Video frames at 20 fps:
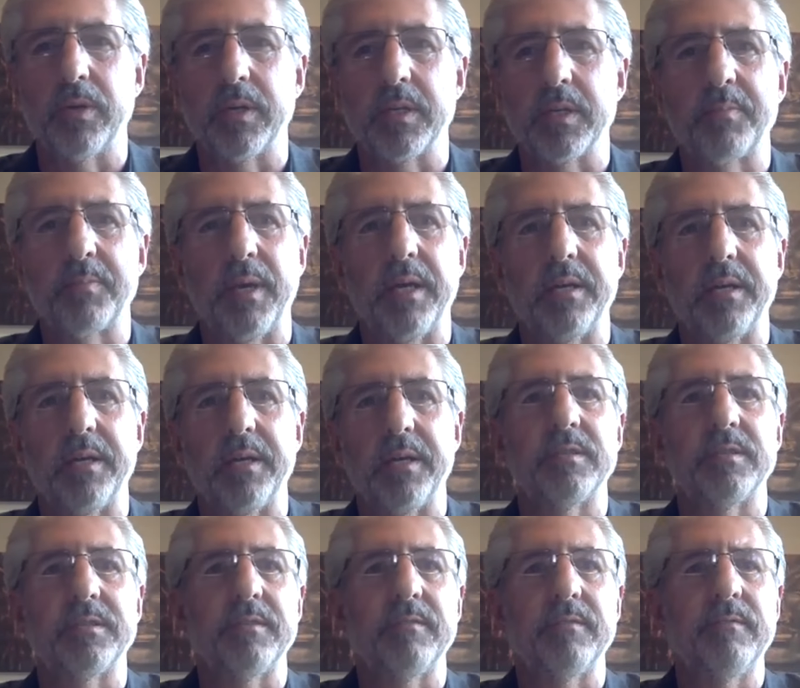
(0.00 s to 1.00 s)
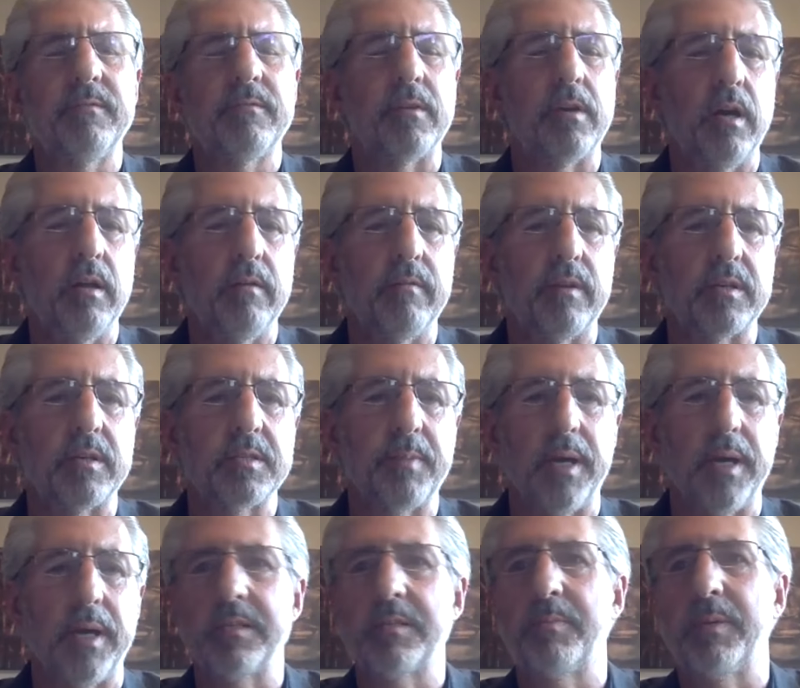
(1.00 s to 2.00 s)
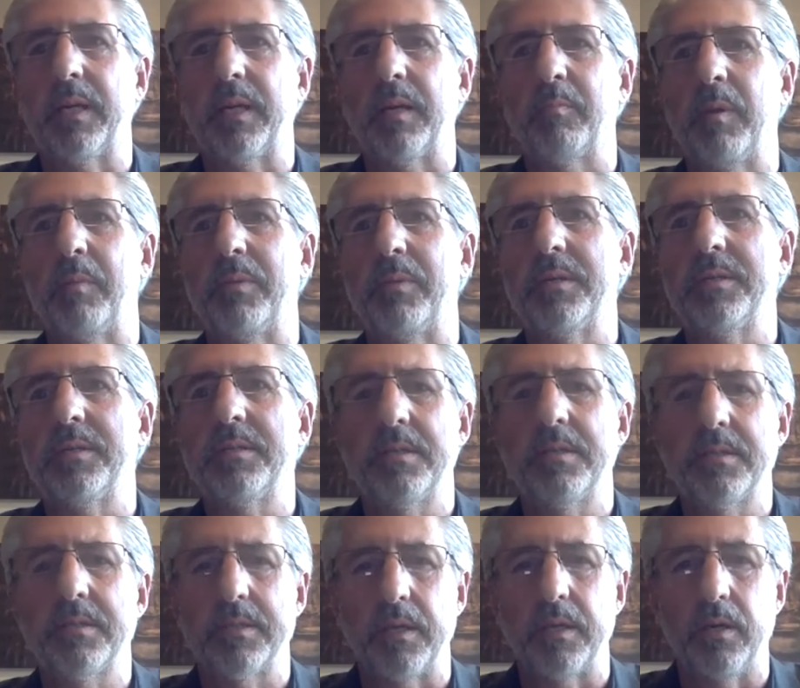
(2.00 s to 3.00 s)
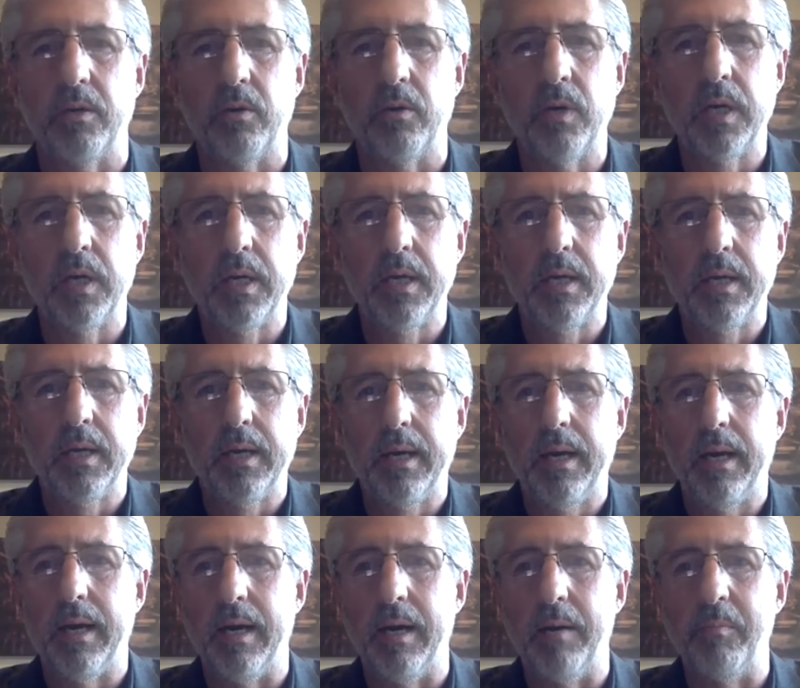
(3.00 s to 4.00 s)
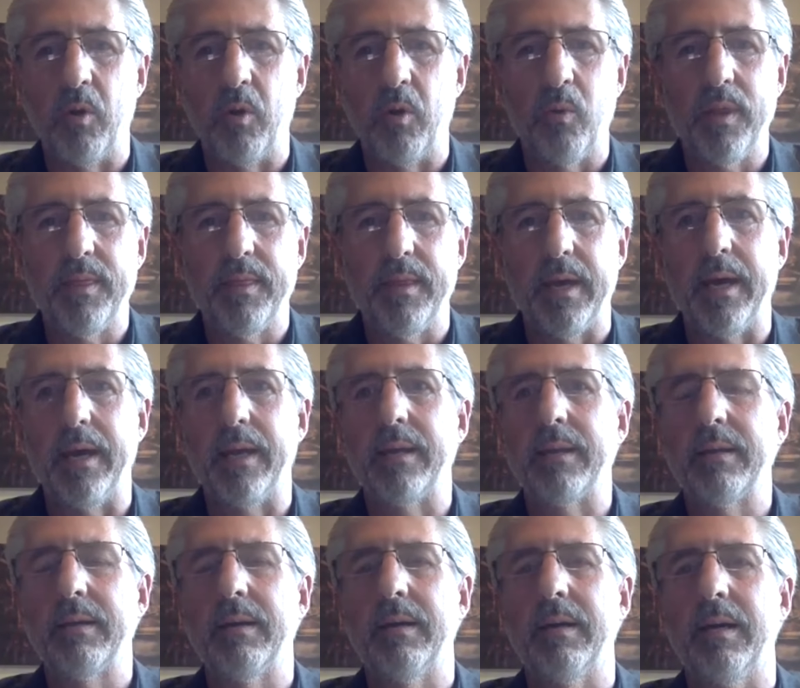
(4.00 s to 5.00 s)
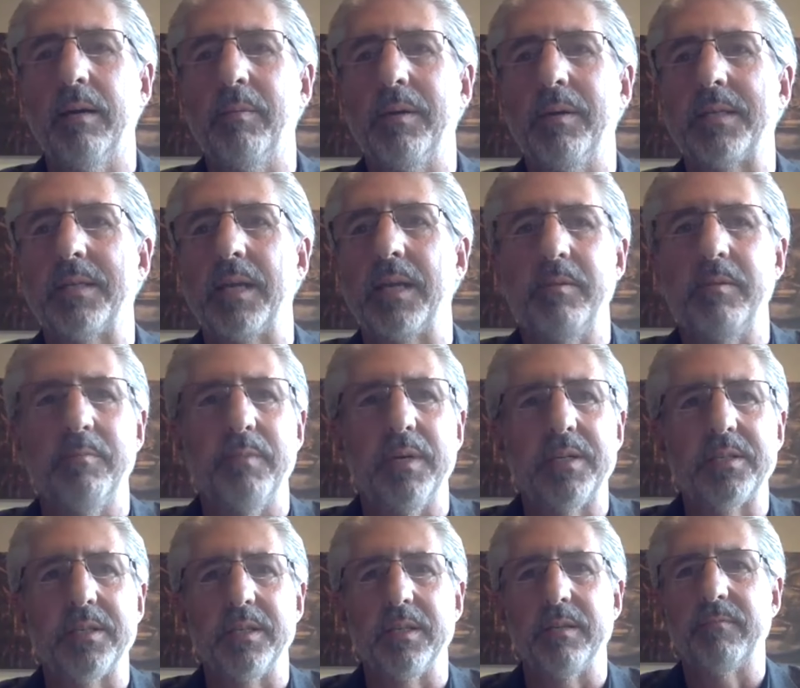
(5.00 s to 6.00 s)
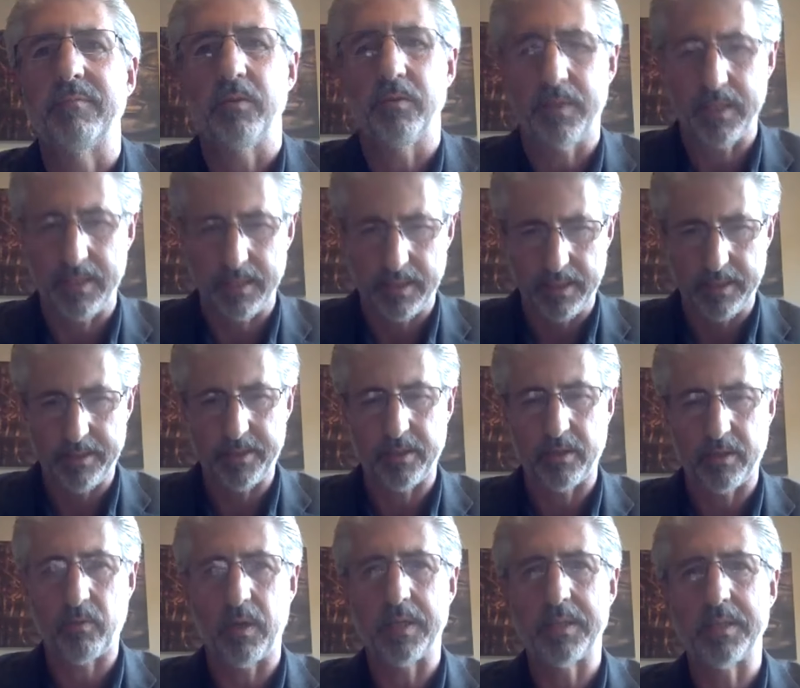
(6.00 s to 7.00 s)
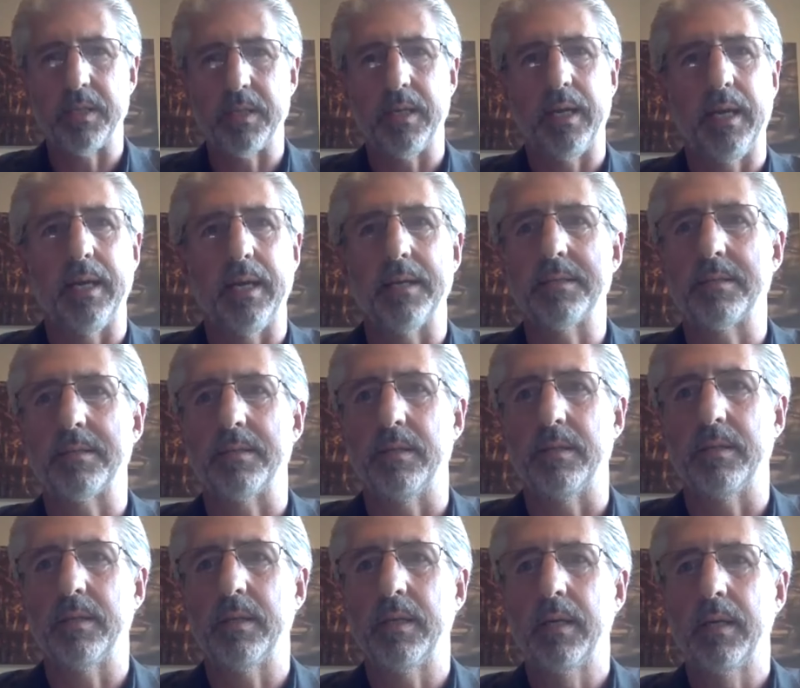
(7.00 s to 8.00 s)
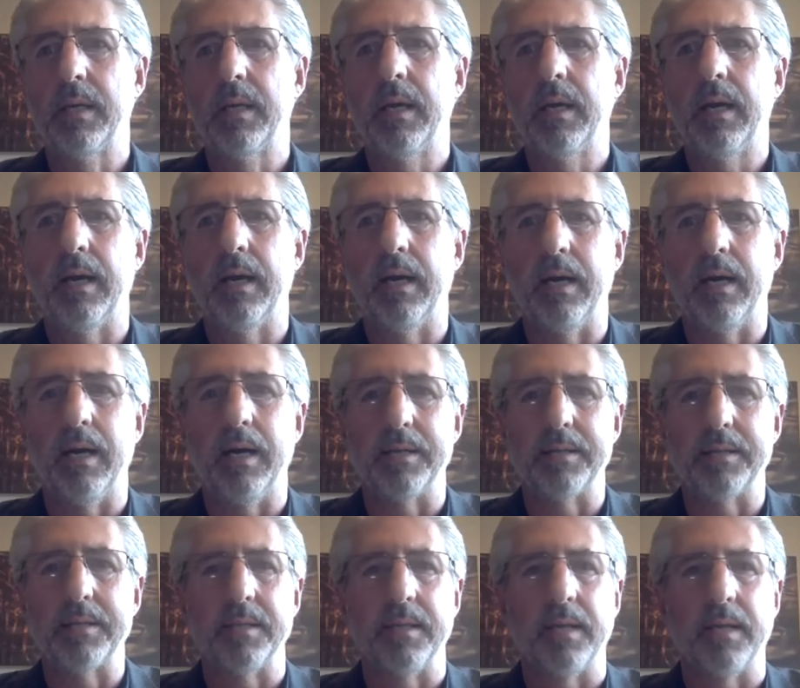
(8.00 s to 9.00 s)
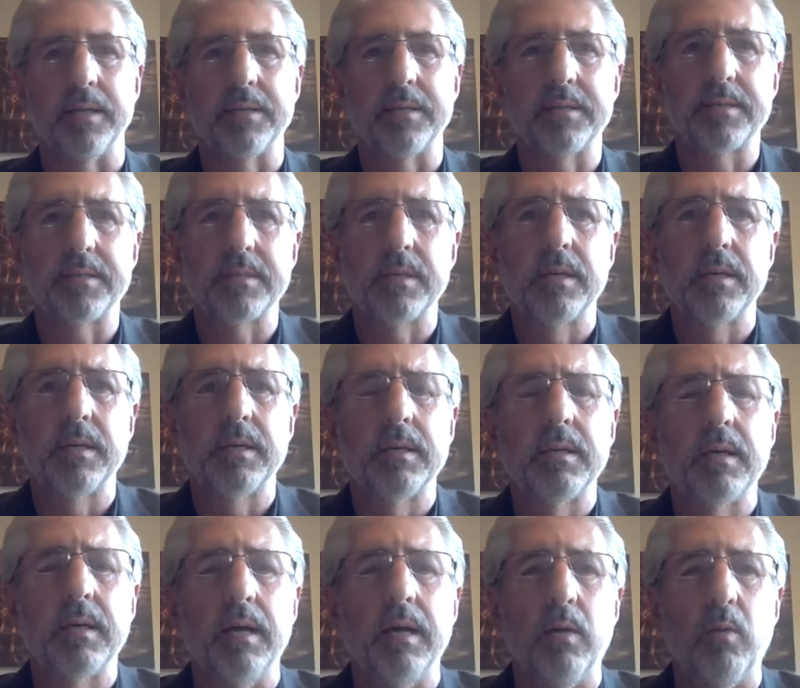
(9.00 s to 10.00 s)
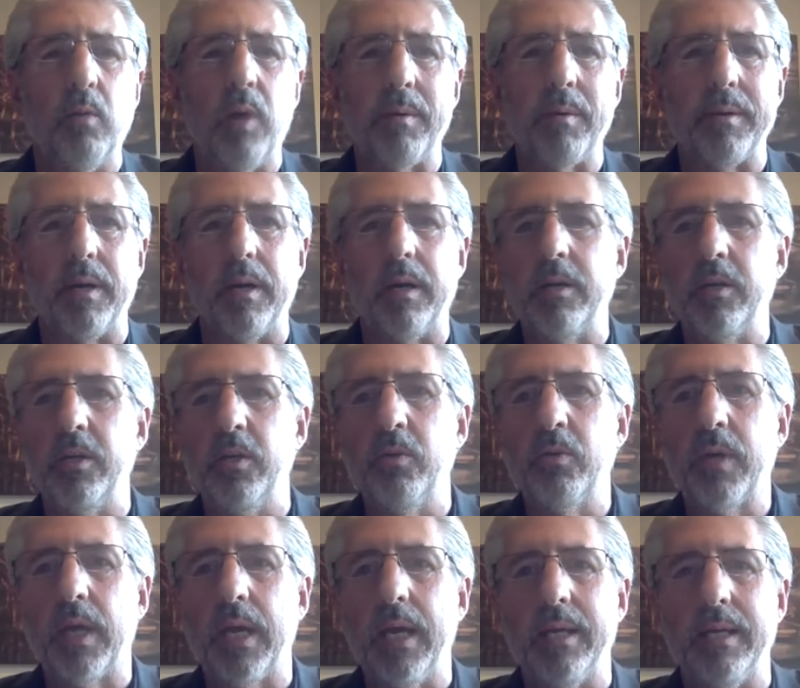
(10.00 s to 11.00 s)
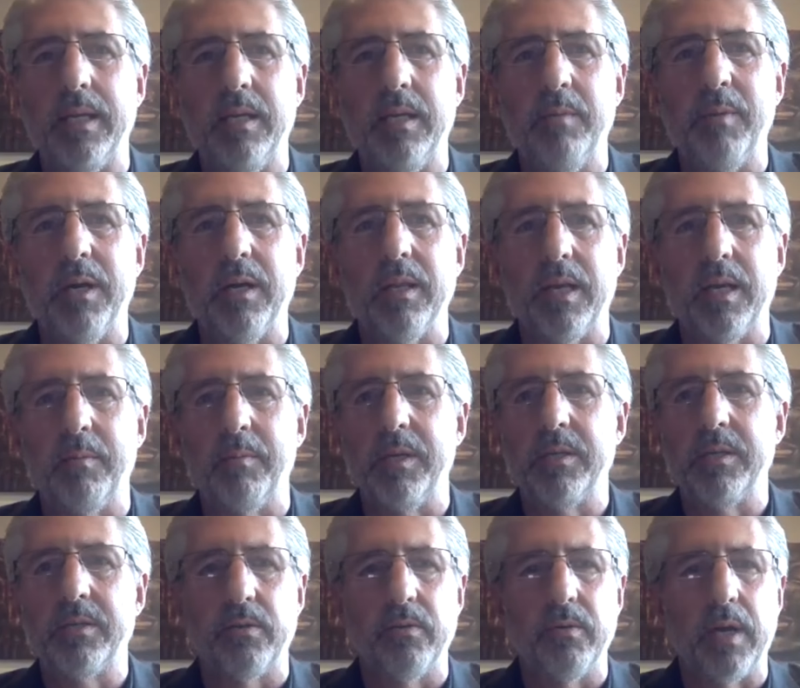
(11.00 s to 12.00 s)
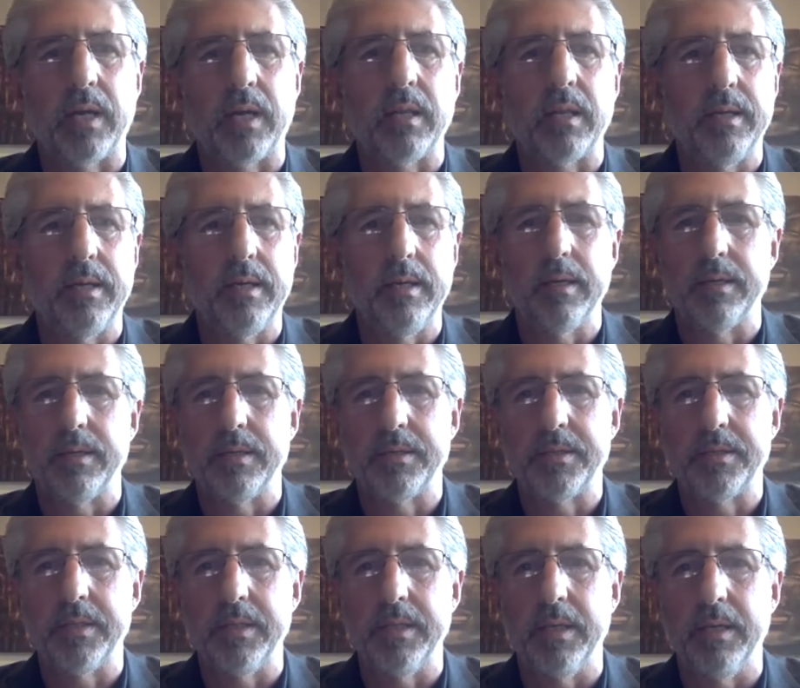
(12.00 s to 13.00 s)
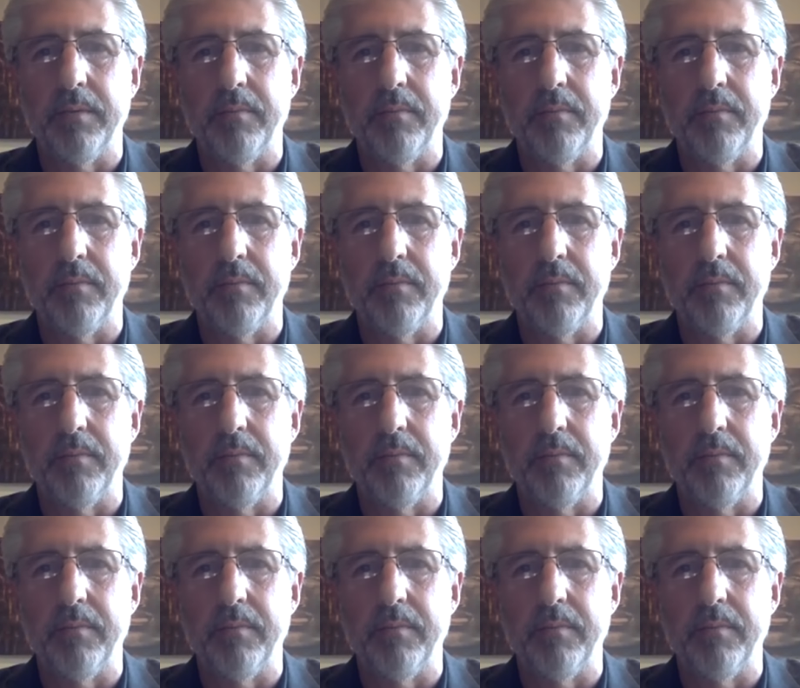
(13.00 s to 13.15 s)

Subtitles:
a Spanish version for all of our Spanish speaking members. So with that, as Amy mentioned, if you didn't get your question answered on tonight's webinar, you can email Amy directly, and she